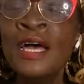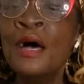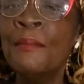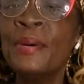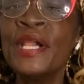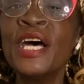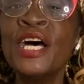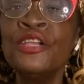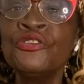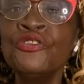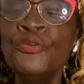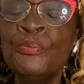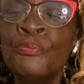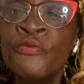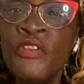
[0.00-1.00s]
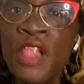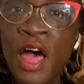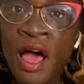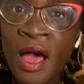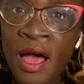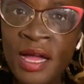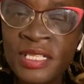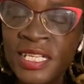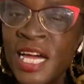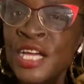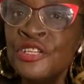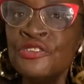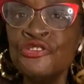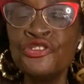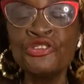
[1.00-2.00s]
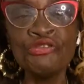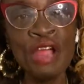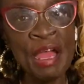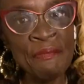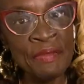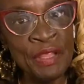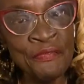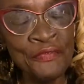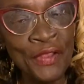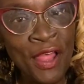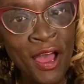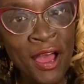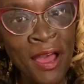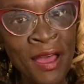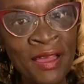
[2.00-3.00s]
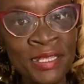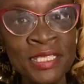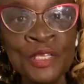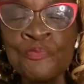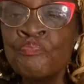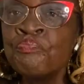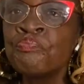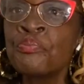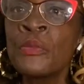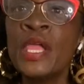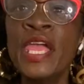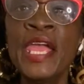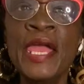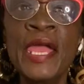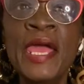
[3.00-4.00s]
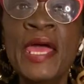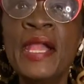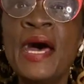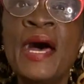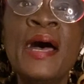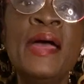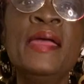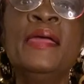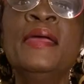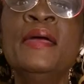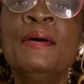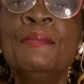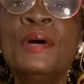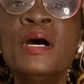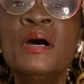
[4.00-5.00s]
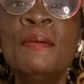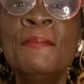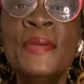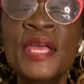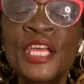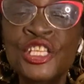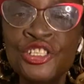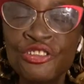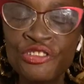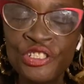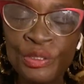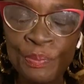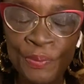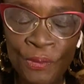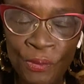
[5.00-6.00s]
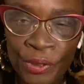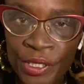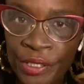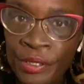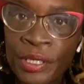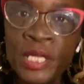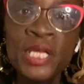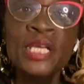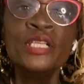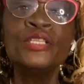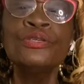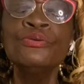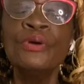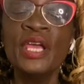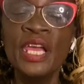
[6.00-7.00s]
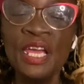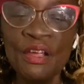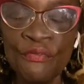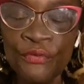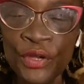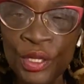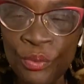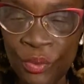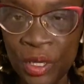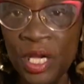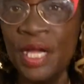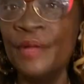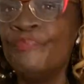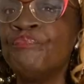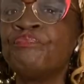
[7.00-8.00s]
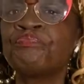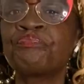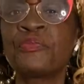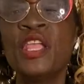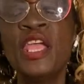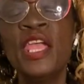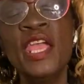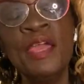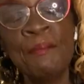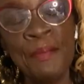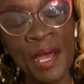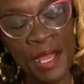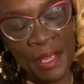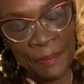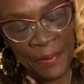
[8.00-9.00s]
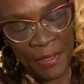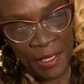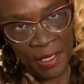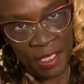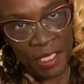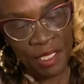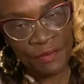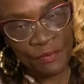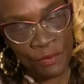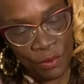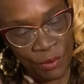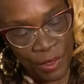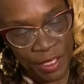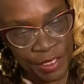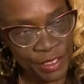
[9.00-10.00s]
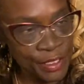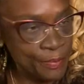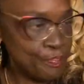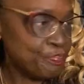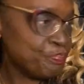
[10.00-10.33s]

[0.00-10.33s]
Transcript: But I do vlogs. I do traveling vlogs. And I am a major supporter to everyone, in my opinion, of course.